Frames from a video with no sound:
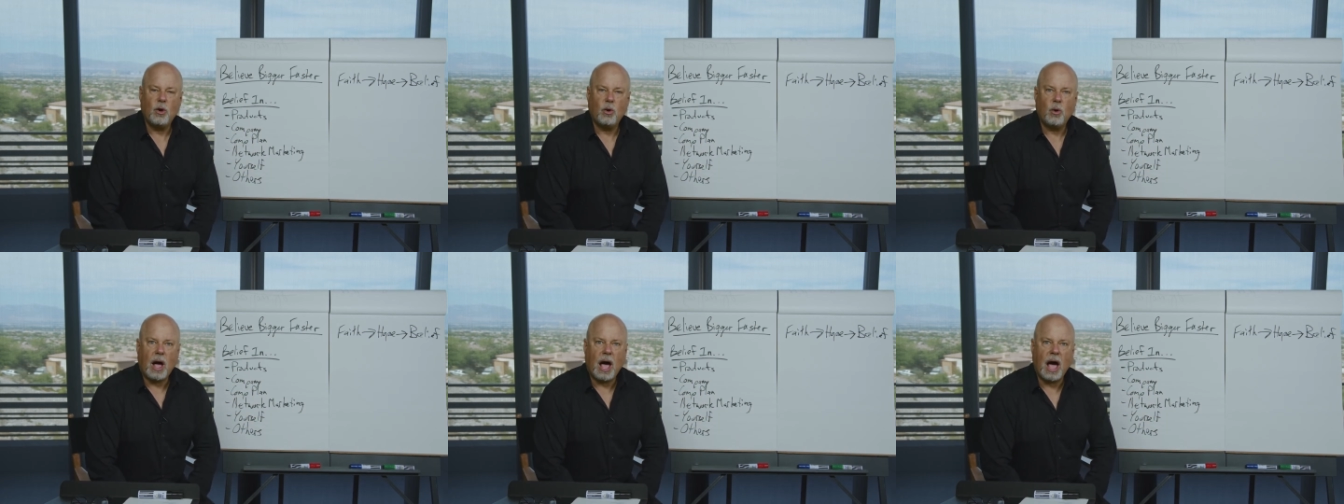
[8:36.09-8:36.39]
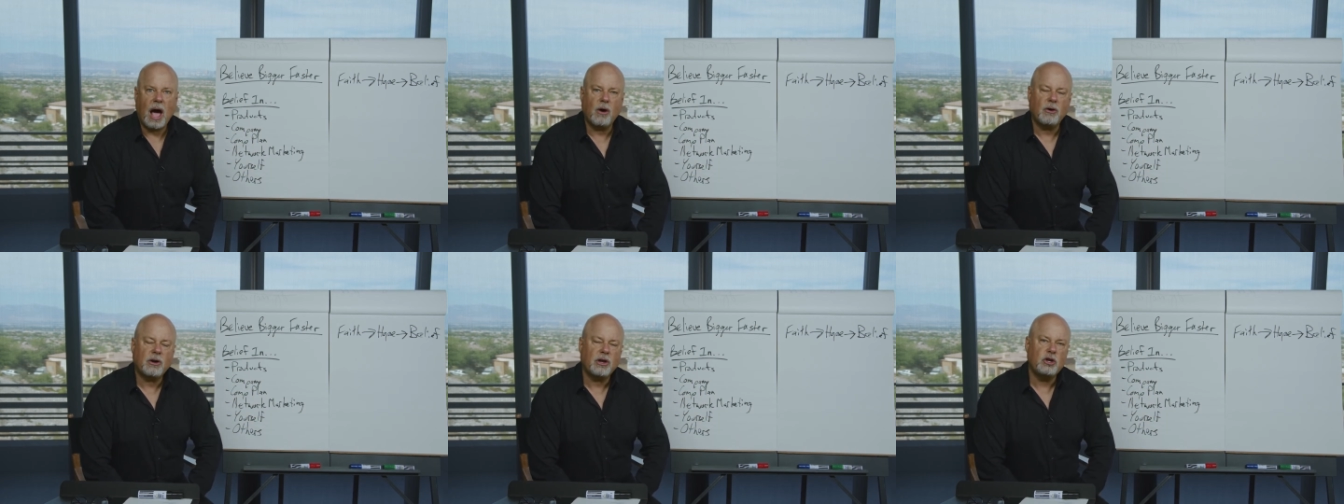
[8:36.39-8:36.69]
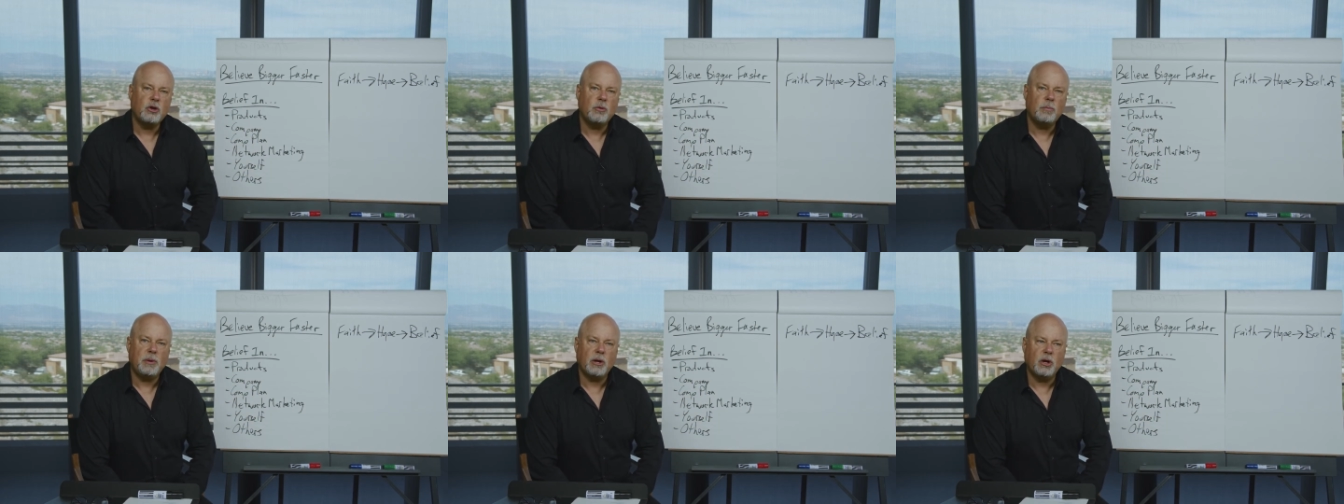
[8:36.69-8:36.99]
How can
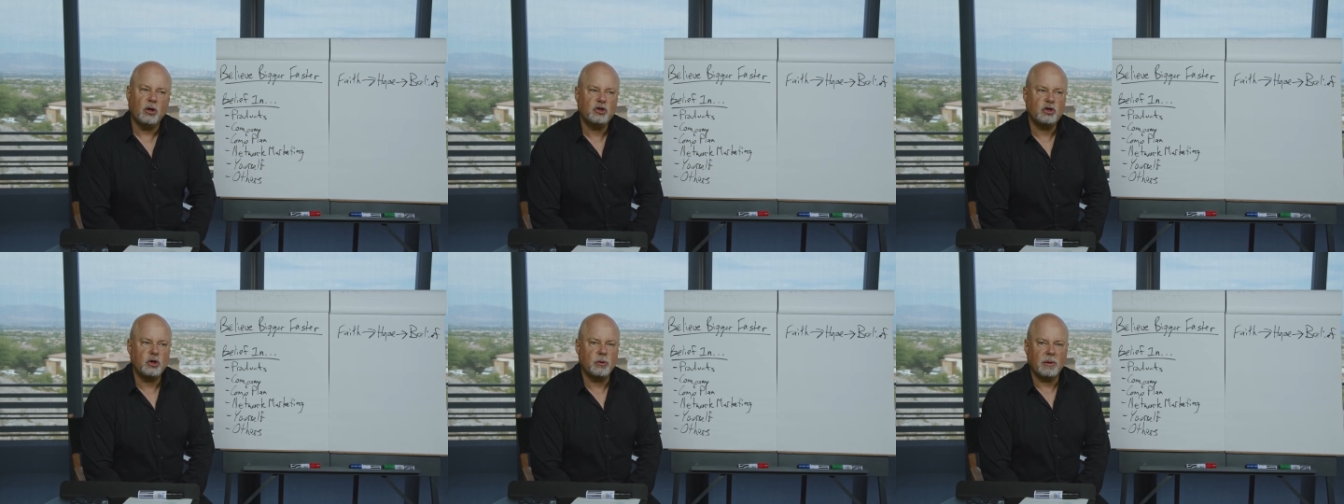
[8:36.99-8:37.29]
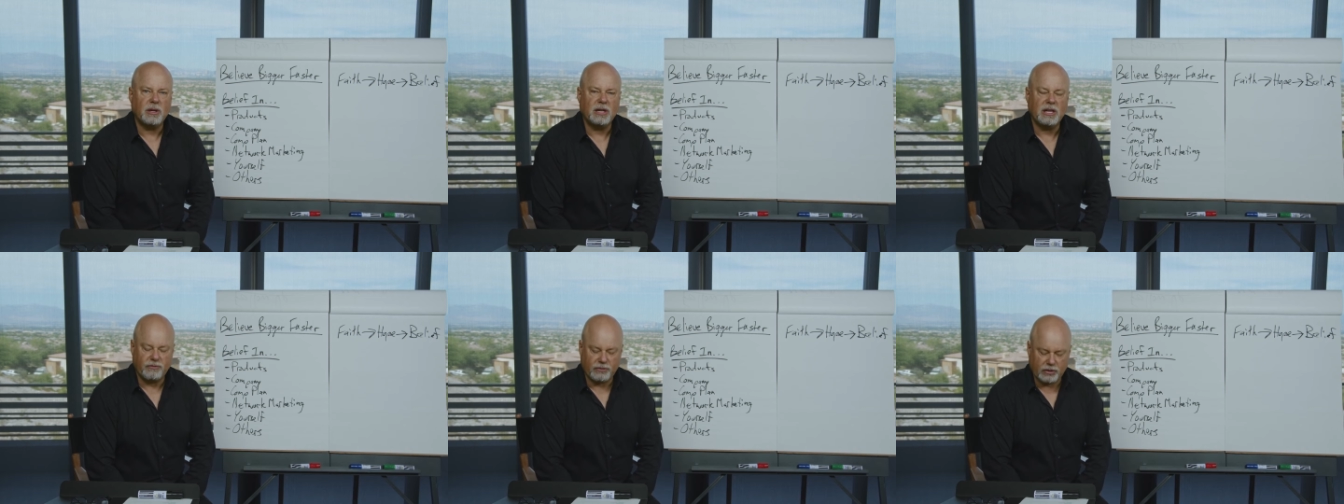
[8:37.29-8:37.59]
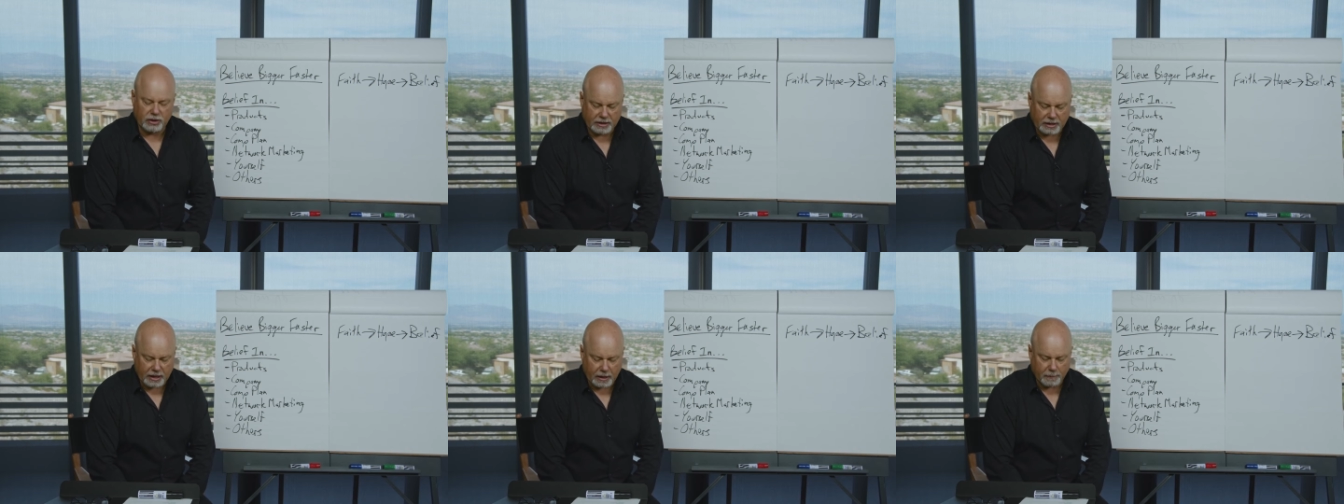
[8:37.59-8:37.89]
you build your belief in
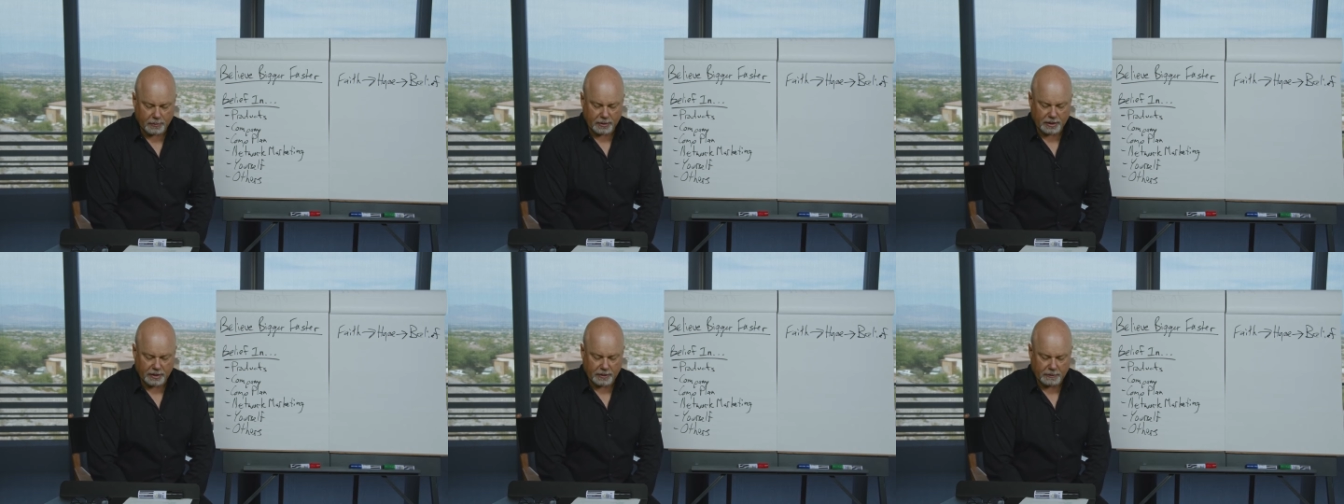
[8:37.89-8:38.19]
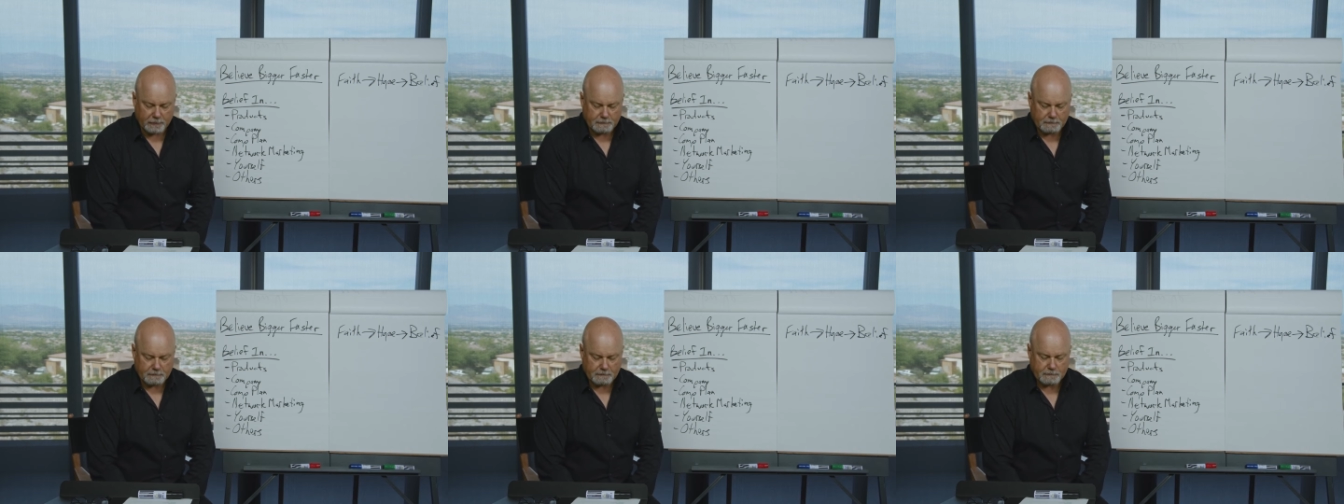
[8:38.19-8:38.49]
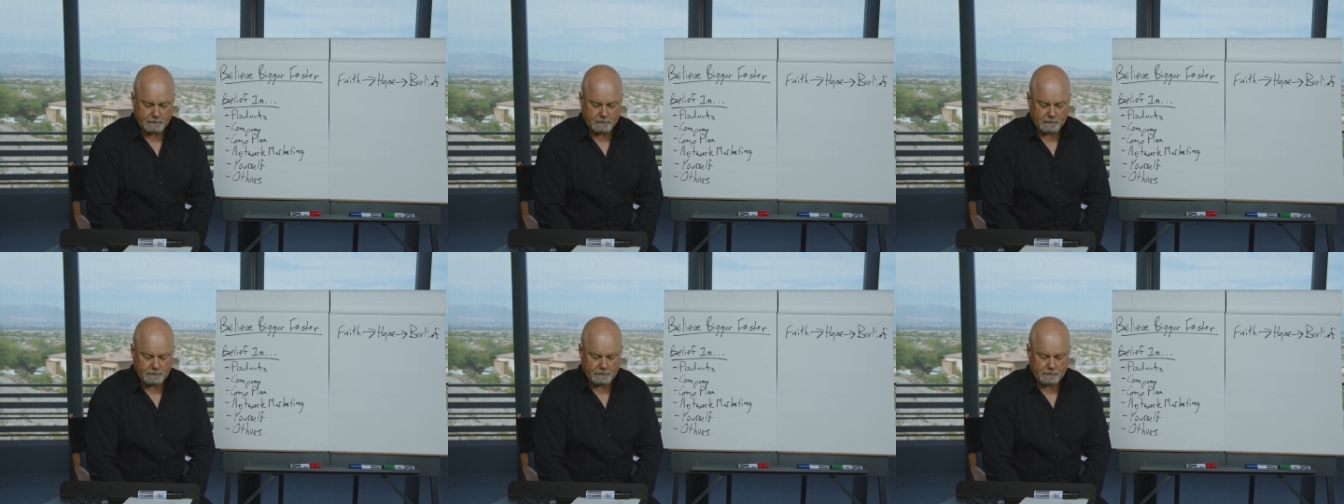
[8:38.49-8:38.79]
the company?
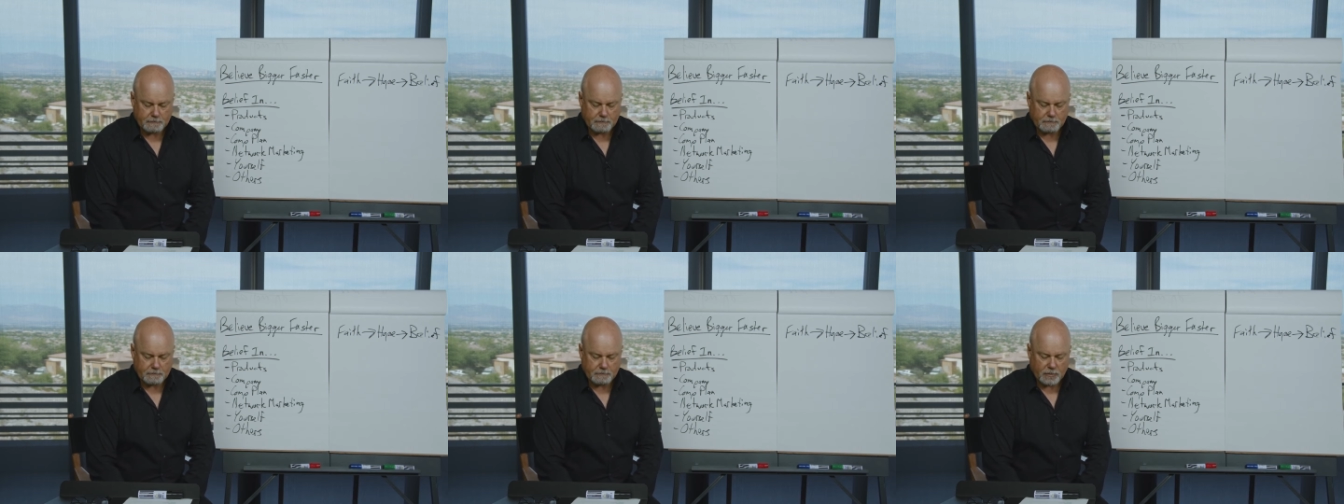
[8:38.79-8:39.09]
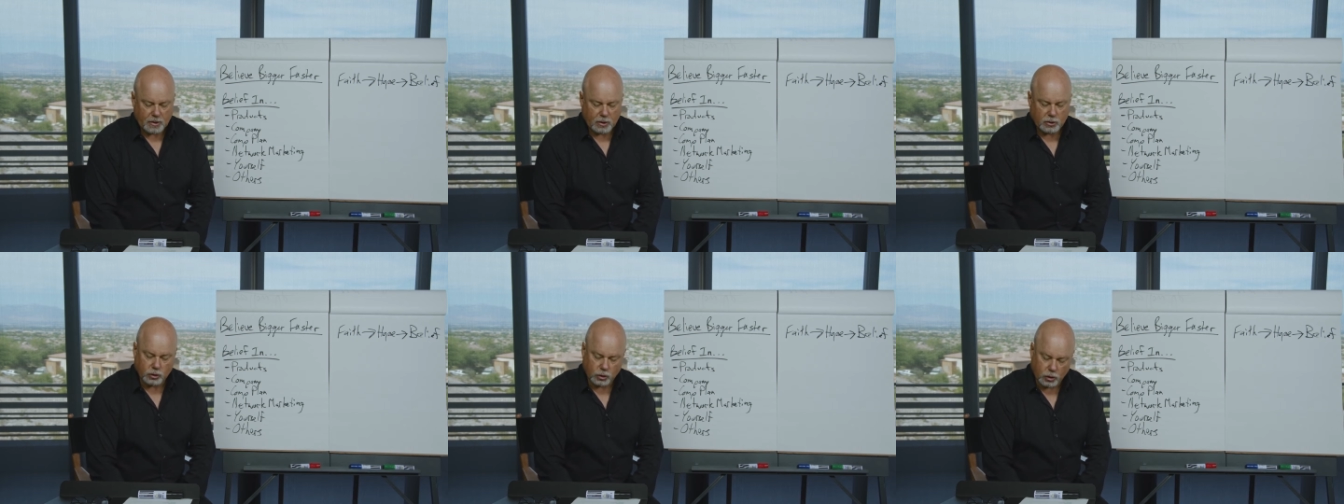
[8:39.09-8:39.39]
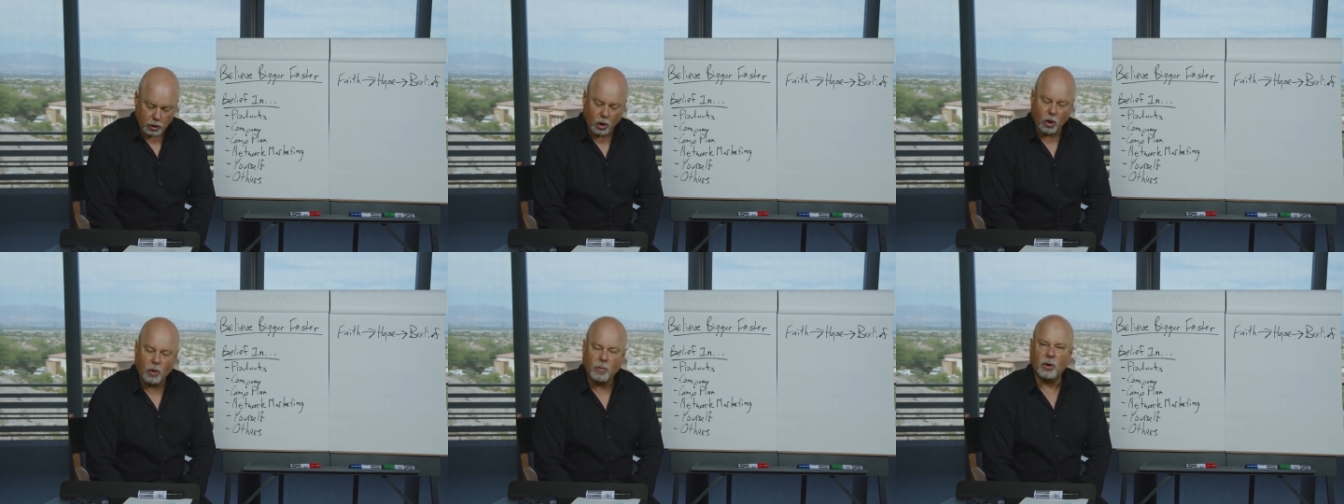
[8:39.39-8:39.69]
Do
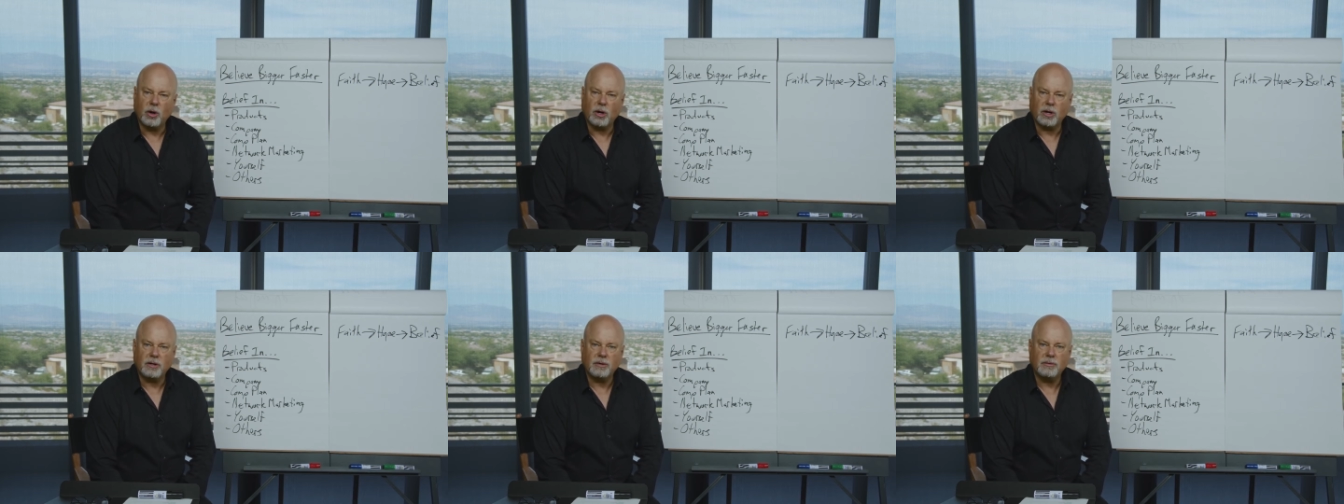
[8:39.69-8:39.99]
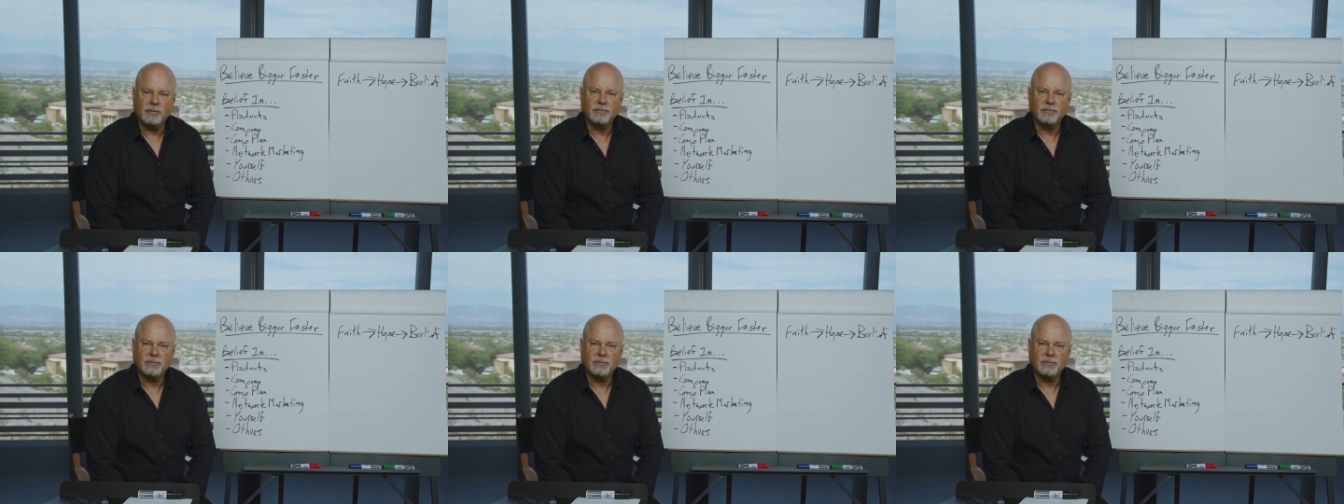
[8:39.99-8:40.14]
your homework.